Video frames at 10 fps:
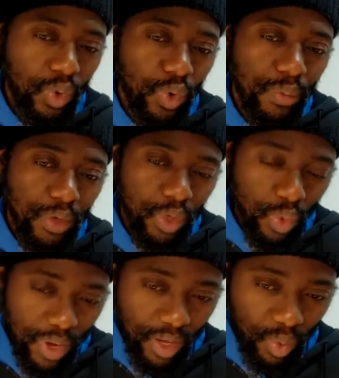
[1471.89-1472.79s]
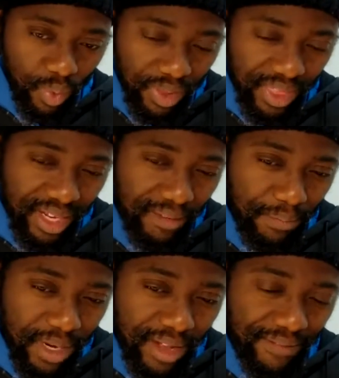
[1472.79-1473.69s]
whom you work with that have
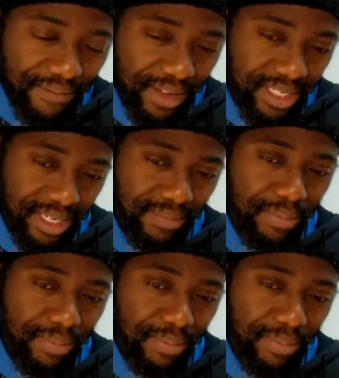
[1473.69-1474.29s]
been affected